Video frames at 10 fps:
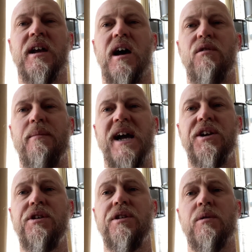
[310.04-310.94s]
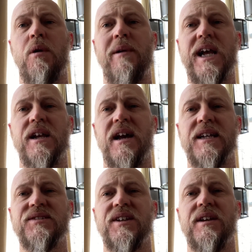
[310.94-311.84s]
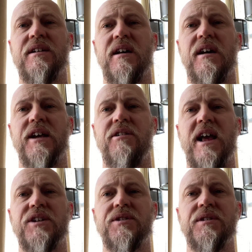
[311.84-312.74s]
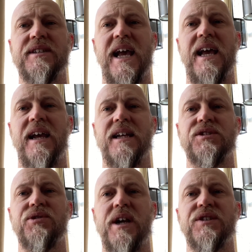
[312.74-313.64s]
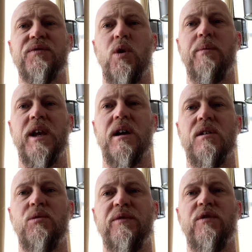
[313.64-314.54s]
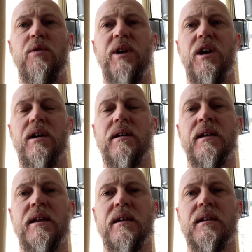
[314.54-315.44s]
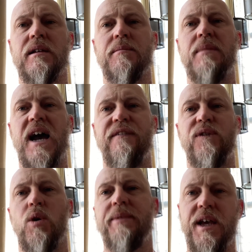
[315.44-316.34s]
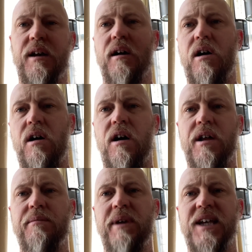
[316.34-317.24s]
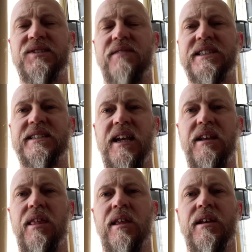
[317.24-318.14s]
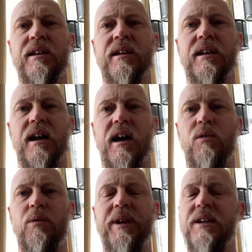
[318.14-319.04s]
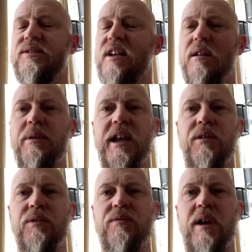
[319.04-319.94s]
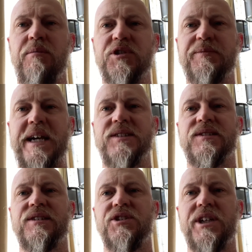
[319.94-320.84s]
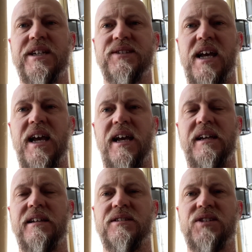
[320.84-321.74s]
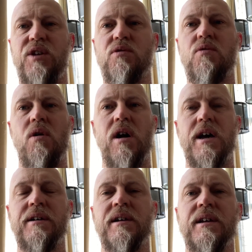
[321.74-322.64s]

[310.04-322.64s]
Reminding you that we're recognizing International Day Against Transphobia, Homophobia, and Biphobia on May 17th. We'll be celebrating with Rainbow Spaces and GSA and the Senior Quad.